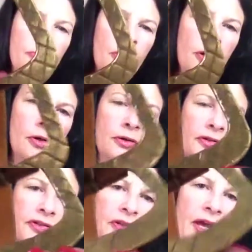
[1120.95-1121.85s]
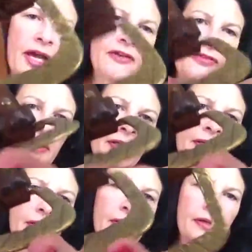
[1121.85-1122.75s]
brass heavy
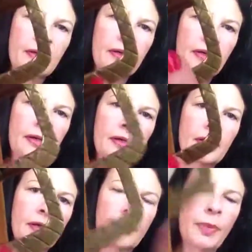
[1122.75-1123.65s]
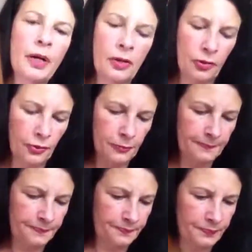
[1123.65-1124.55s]
buckle.
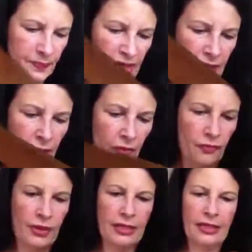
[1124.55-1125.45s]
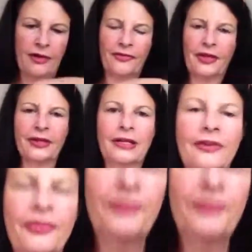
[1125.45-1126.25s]
I really love it, and I love